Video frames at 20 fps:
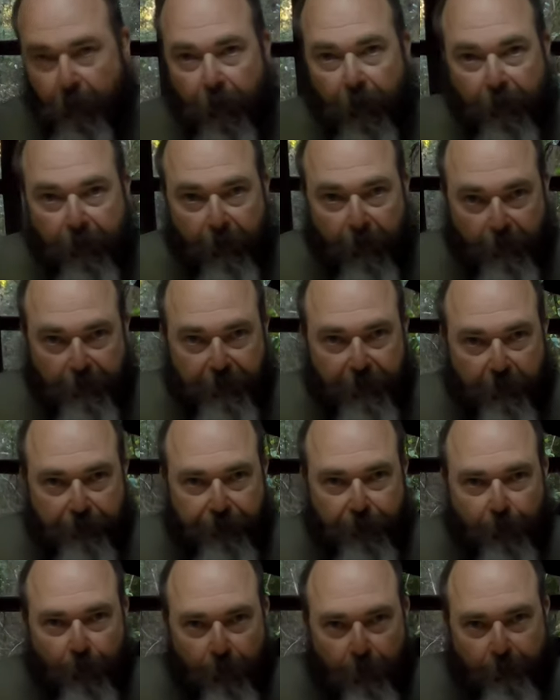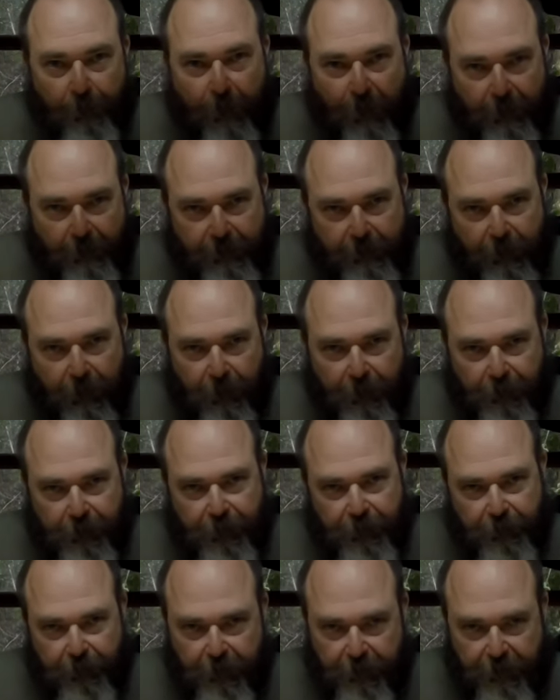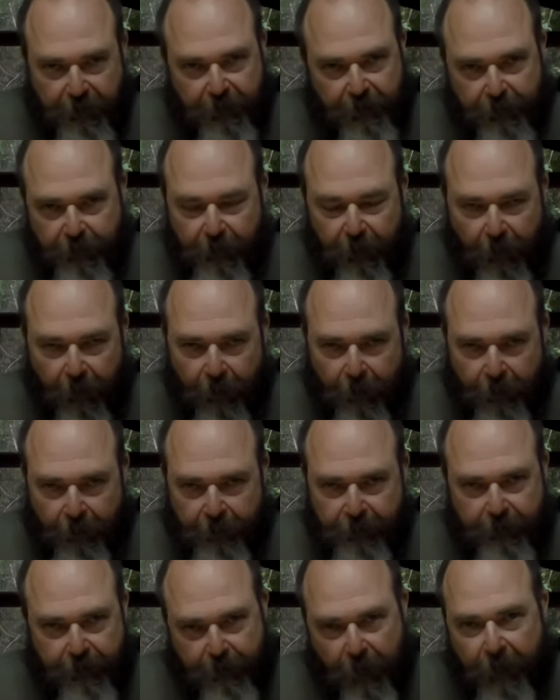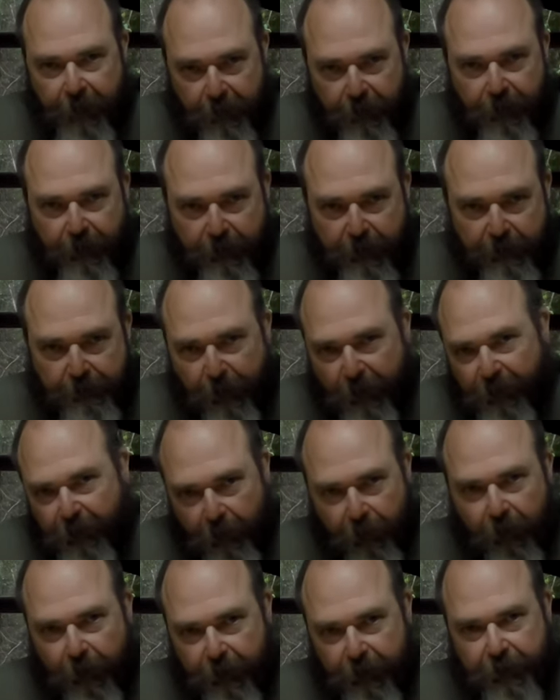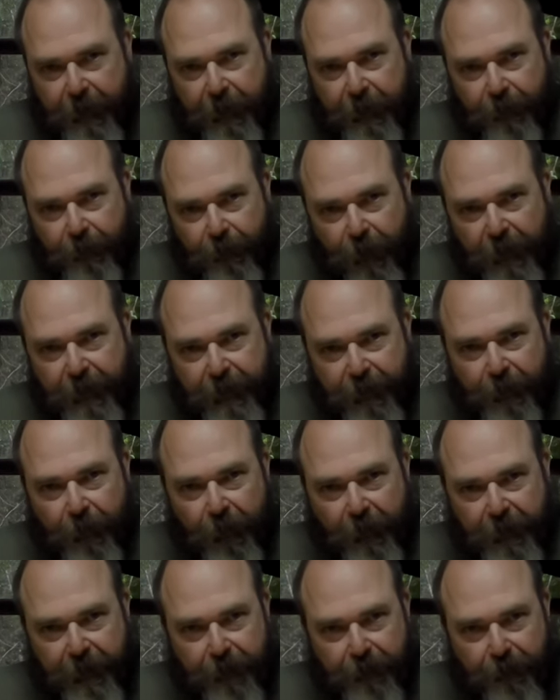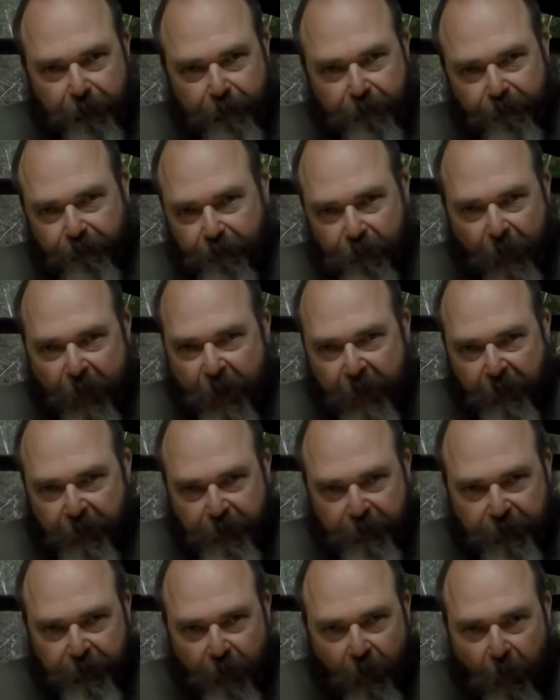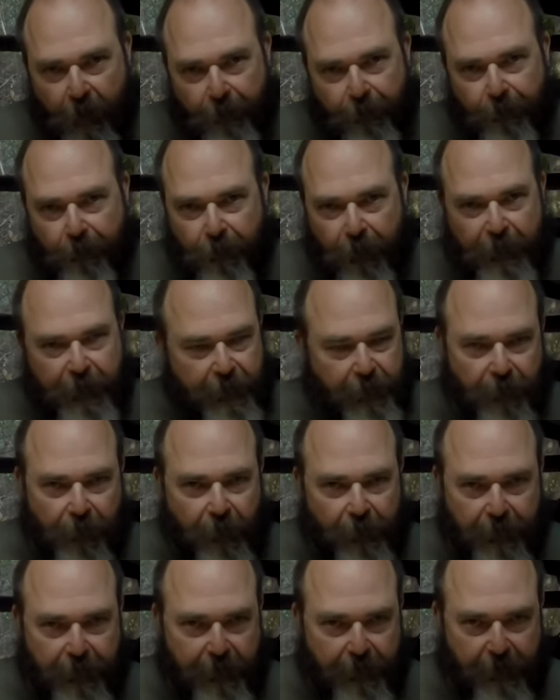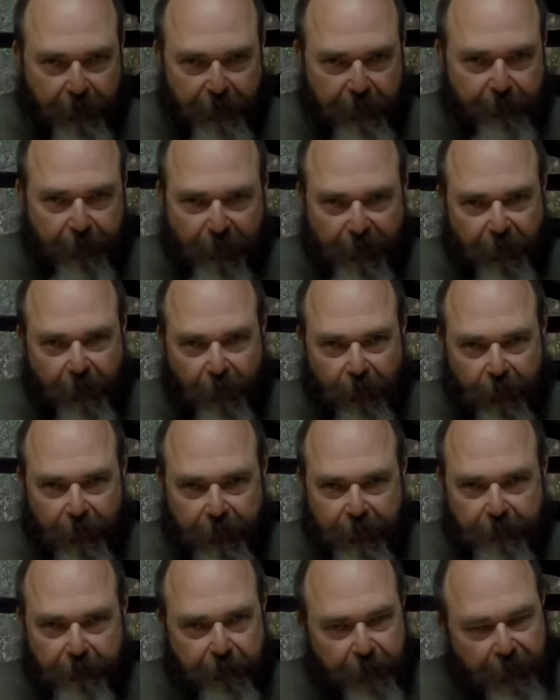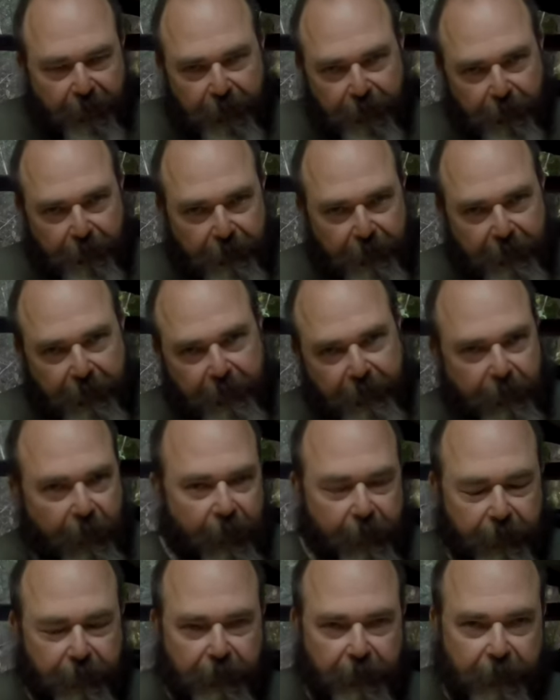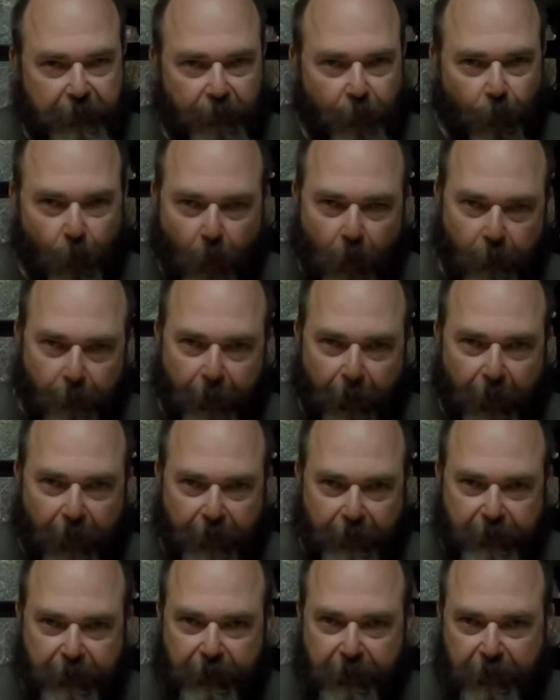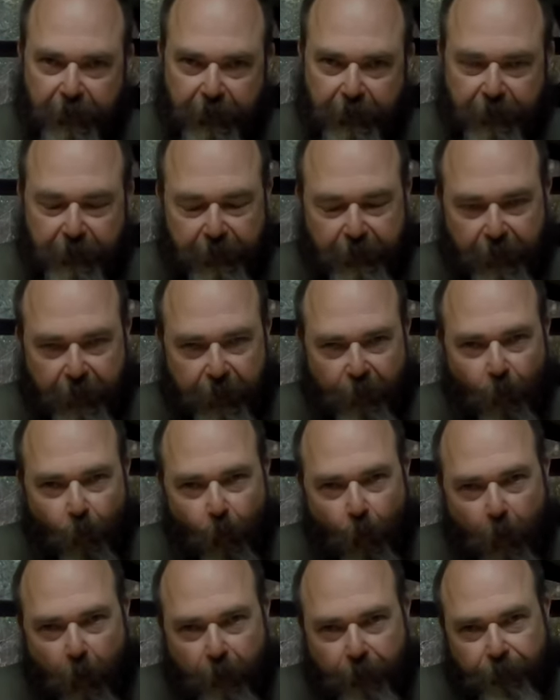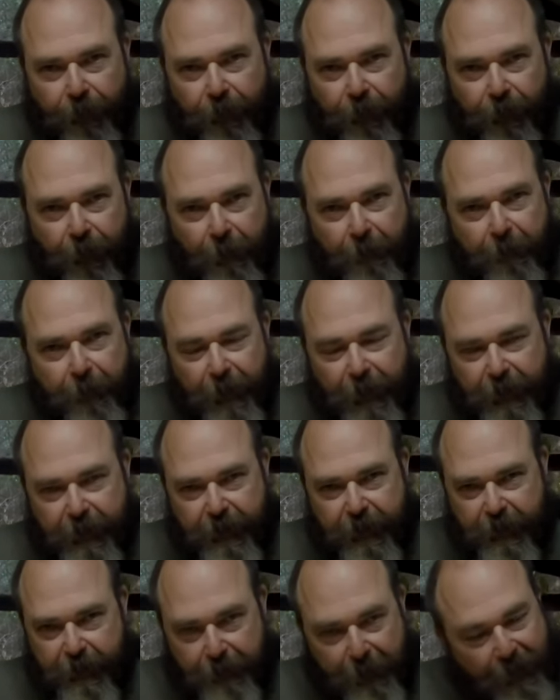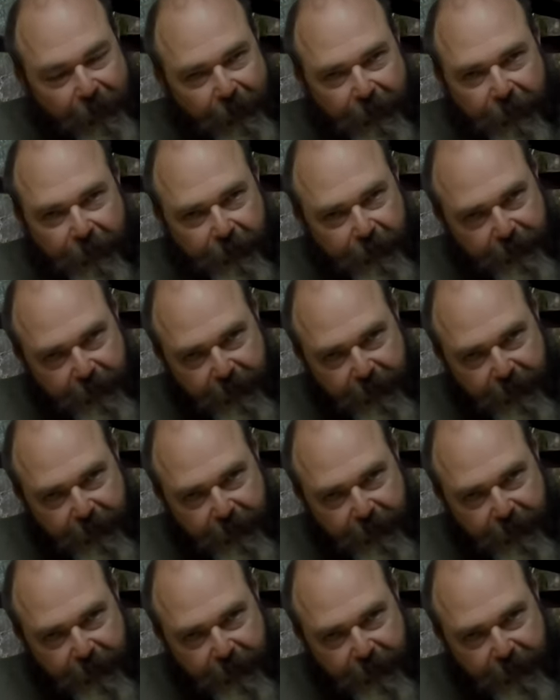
Okay, do you ever walk past those sort of uh, steak specialising restaurants, ranch type restaurants that specialise in big juicy steaks, and you walk past and you just get a waft of the best smelling